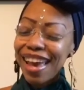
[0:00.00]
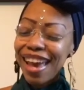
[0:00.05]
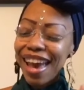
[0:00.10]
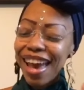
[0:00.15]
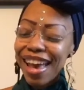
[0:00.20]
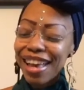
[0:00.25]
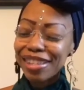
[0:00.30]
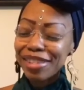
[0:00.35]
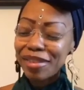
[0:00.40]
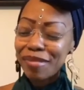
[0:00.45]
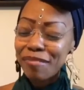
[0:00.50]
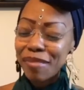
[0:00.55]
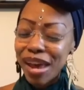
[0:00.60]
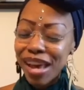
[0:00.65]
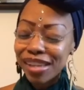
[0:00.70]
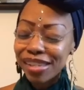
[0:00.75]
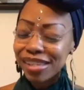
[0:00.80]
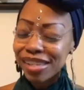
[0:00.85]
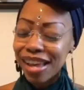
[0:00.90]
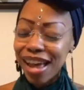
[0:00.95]
As a
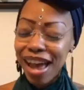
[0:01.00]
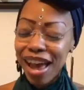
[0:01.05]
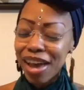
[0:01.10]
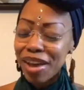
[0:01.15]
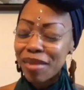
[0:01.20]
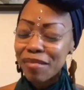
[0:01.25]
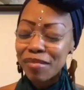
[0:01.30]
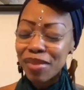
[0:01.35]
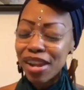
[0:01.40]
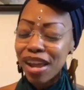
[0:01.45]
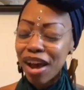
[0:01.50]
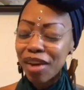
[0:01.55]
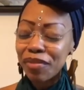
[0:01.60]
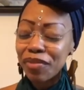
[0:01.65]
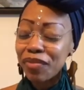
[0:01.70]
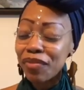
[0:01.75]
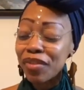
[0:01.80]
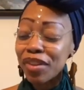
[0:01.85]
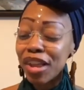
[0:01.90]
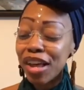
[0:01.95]
master, I am not
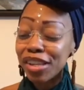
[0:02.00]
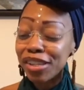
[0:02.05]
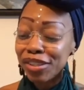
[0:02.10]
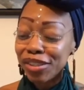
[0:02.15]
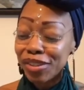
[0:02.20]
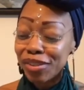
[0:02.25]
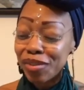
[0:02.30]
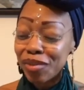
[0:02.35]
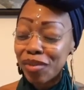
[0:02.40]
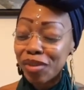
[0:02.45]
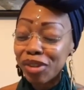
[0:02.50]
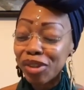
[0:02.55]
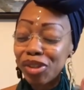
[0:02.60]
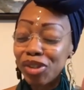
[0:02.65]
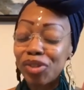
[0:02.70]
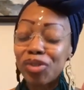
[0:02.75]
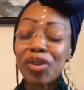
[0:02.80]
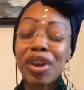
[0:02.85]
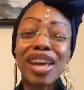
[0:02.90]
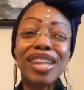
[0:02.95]
flustered or
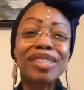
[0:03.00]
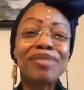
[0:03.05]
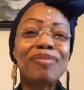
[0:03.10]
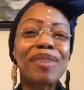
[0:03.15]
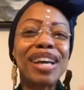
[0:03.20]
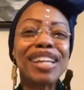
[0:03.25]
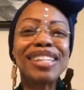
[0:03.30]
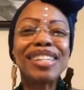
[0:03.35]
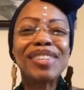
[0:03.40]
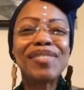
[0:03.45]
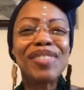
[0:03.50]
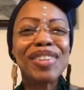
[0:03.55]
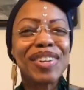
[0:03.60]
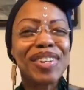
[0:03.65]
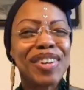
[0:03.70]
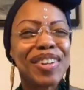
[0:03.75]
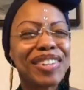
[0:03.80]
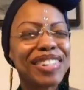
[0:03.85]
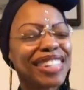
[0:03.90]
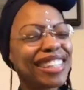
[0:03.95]
stressed by
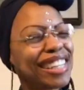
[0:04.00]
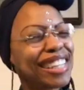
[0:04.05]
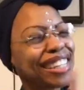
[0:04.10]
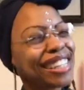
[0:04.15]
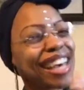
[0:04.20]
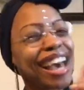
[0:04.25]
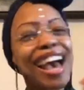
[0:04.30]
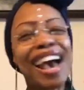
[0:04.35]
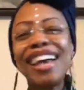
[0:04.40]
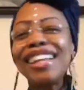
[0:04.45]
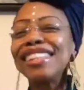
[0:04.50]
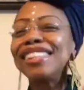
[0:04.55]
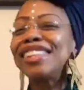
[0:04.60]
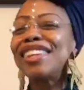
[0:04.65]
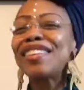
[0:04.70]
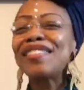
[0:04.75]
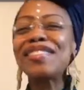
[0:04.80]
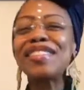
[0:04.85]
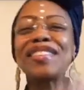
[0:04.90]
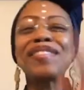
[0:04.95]
difficulties. I
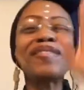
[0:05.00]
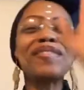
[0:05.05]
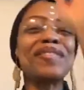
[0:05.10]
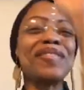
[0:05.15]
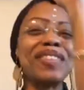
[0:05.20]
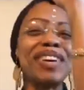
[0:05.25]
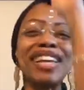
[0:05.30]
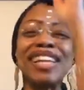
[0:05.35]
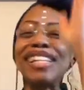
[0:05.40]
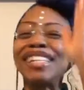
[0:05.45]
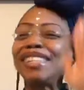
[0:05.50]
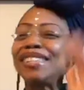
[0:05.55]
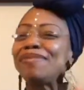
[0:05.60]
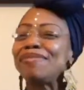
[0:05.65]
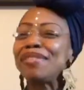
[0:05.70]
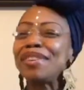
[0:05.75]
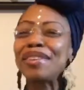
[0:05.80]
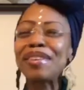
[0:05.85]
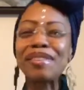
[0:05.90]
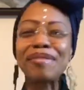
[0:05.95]
love it when
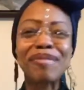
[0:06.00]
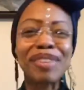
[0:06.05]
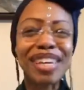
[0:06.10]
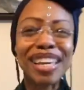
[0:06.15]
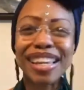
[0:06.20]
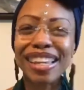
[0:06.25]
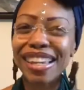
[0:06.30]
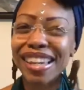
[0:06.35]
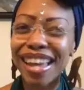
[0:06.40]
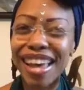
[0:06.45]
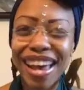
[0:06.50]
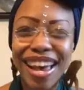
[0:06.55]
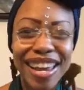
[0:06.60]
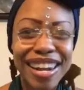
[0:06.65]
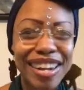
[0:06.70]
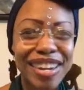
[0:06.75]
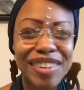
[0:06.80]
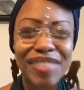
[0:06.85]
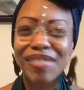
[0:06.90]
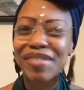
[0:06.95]
spirit be
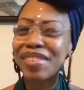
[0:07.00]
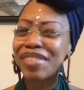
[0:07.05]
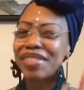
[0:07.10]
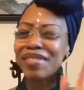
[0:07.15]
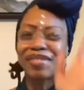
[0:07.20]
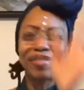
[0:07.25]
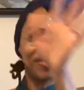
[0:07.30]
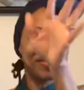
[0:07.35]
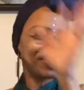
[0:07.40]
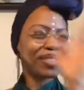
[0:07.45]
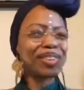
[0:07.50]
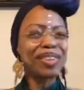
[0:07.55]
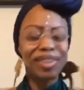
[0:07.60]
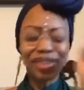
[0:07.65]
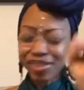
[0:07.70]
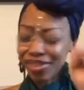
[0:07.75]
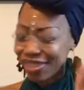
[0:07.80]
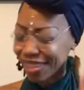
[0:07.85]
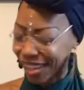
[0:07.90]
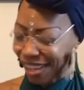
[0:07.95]
aligning with,
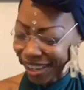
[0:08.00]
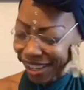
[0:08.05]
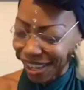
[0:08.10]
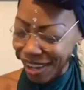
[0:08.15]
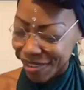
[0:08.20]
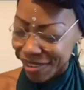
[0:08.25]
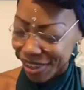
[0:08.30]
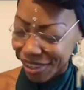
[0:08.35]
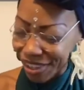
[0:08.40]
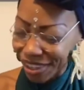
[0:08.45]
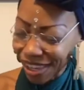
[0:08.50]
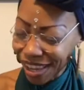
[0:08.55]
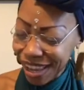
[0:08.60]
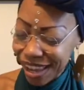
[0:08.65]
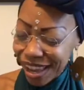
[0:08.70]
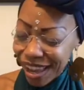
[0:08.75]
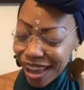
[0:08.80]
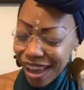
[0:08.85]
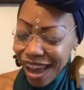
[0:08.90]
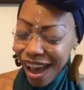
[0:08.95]
I love it.
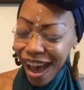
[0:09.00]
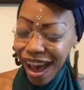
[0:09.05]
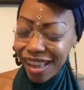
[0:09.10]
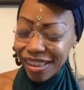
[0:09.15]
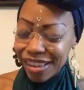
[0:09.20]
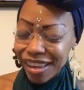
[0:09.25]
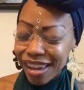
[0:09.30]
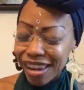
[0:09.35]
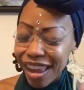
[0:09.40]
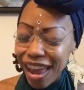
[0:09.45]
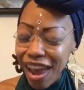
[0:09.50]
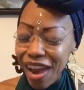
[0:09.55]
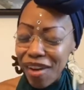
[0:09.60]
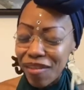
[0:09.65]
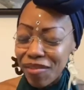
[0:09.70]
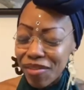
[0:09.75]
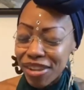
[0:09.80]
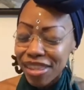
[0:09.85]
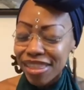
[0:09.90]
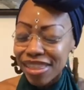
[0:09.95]
I let
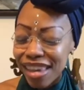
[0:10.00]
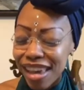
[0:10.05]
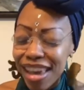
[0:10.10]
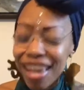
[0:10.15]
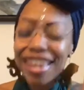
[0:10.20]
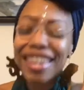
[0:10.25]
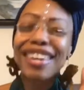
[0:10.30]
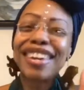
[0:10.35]
everything go.